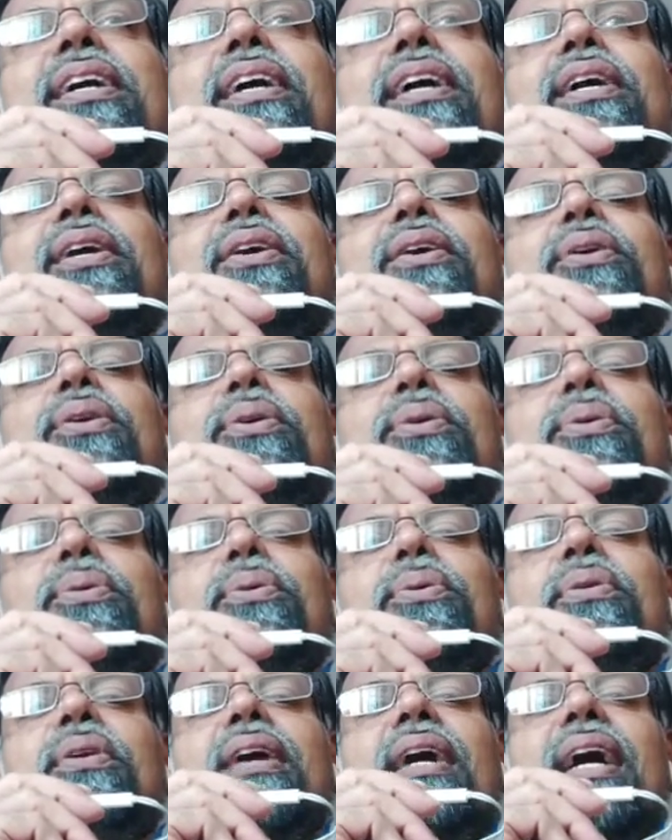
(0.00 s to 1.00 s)

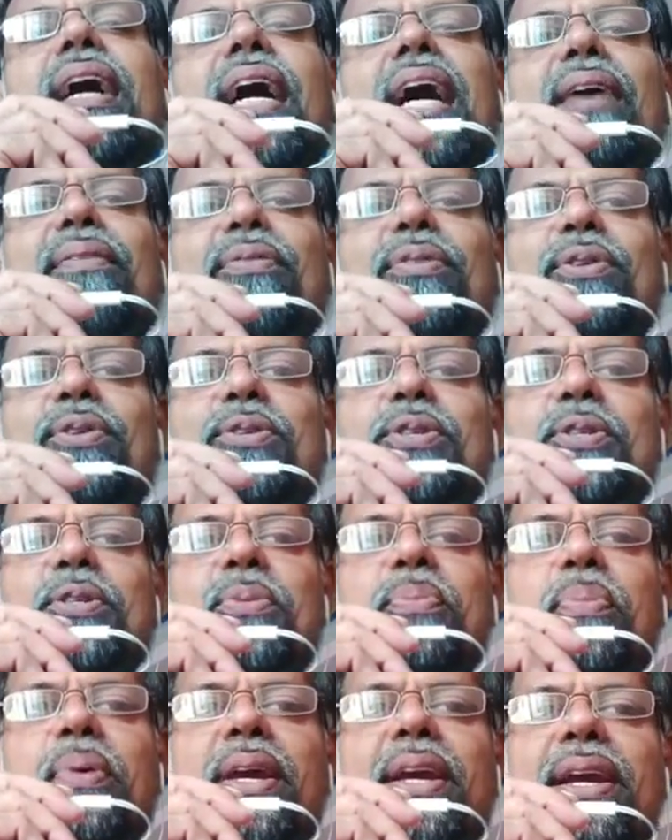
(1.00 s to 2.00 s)
you have to
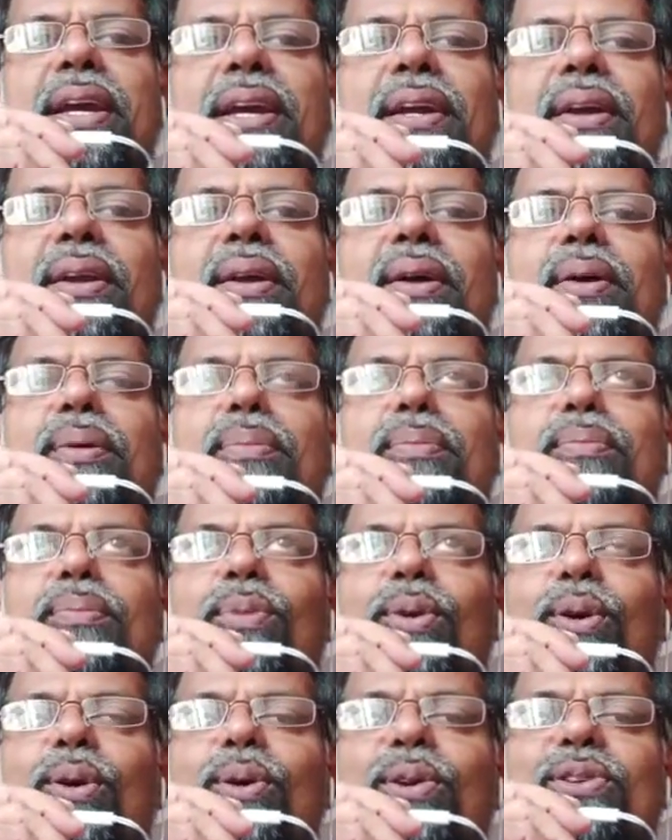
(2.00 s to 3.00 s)
spare
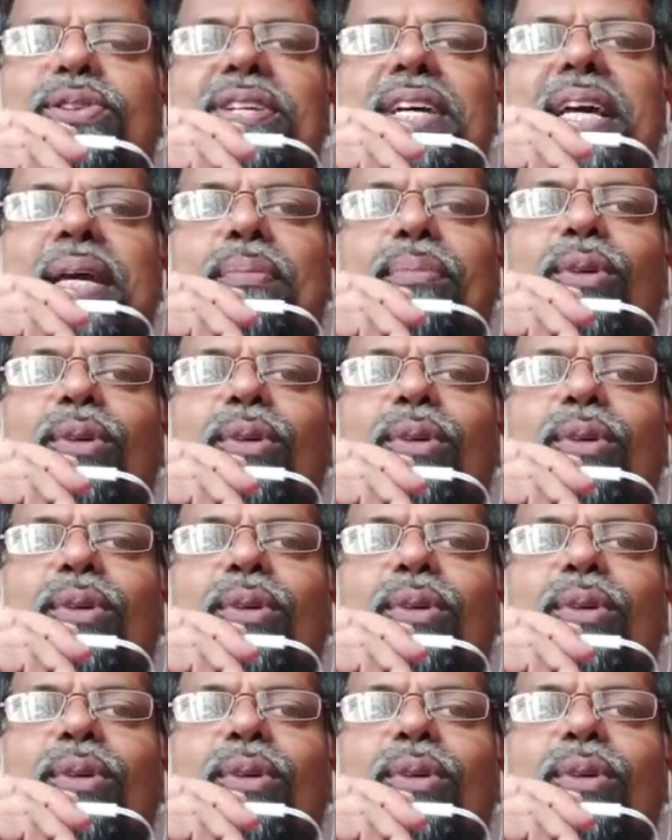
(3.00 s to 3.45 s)
more time